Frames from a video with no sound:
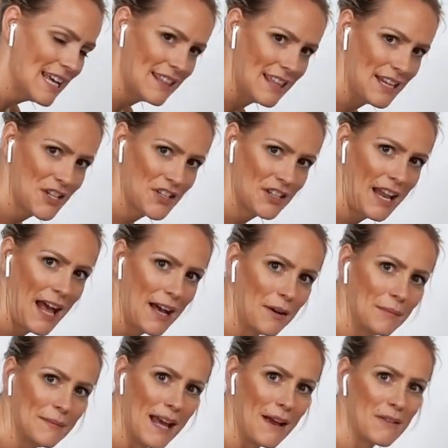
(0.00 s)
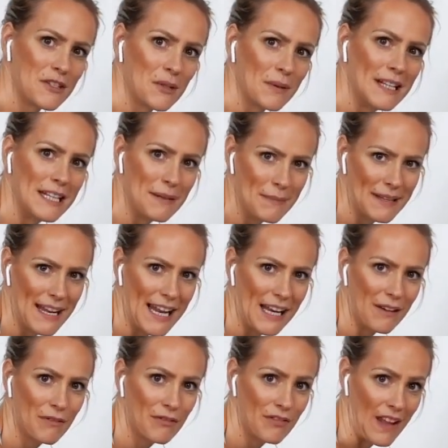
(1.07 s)
This should help now to
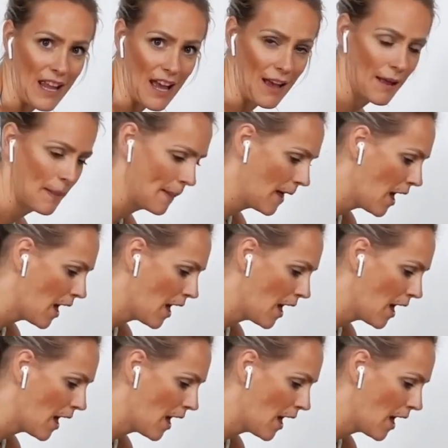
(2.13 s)
eliminate fear.